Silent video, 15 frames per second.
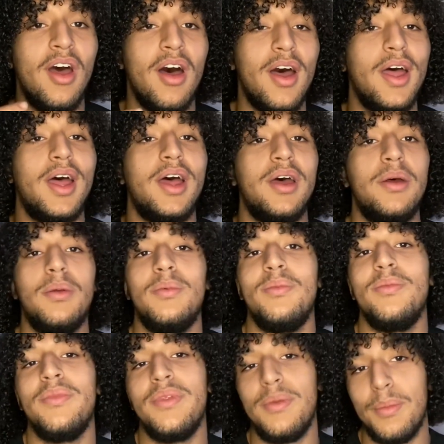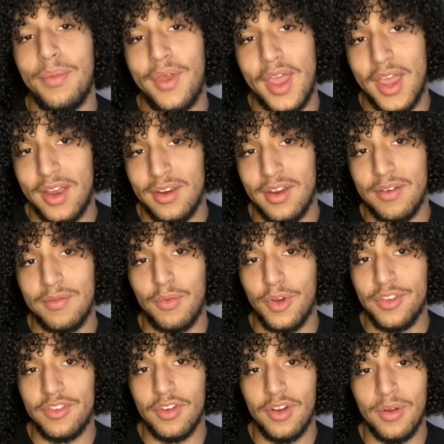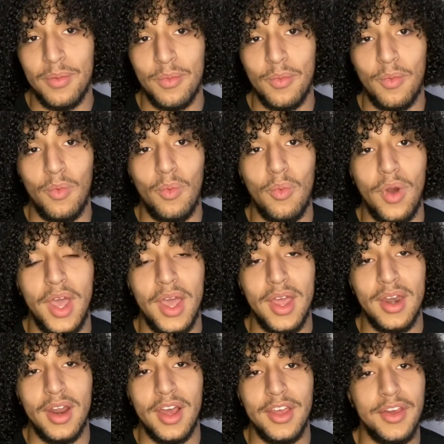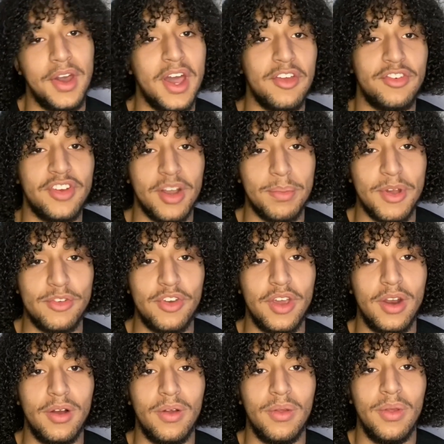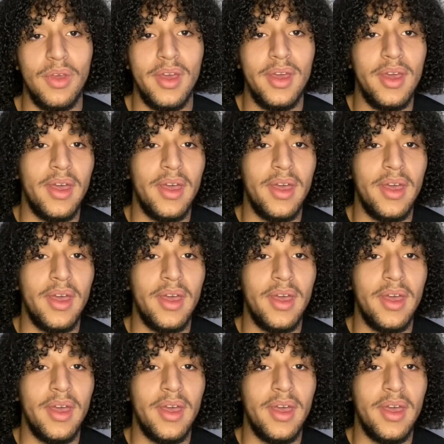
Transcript: End of winter, when you guys check my channel,